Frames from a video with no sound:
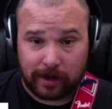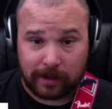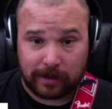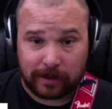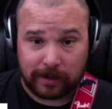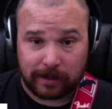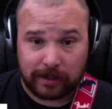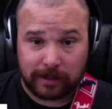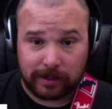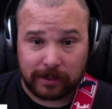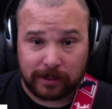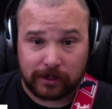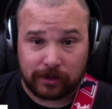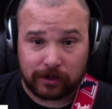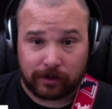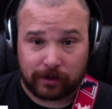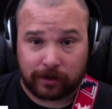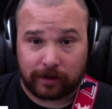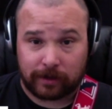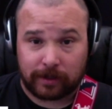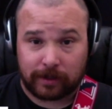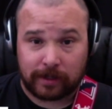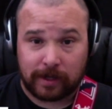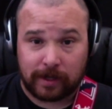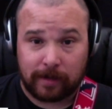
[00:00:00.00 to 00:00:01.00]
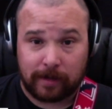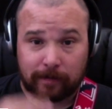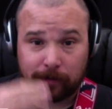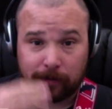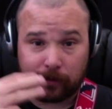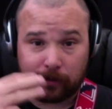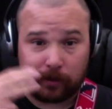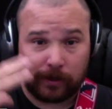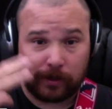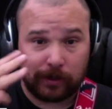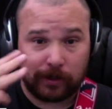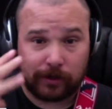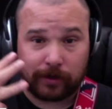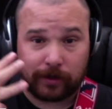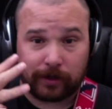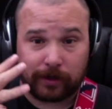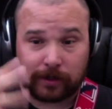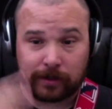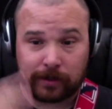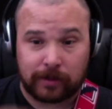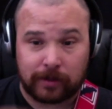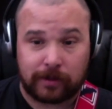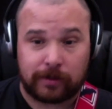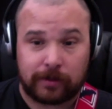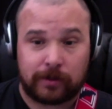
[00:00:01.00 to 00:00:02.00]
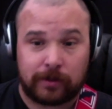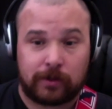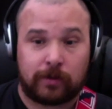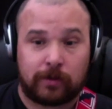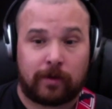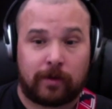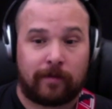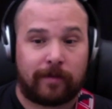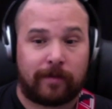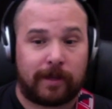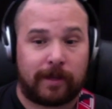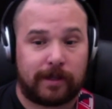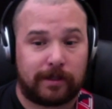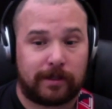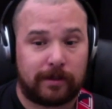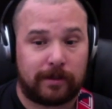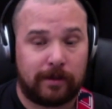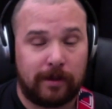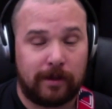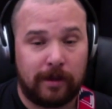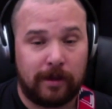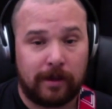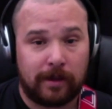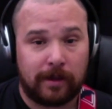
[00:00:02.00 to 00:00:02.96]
and the D string, the top 3 strings closest to our face.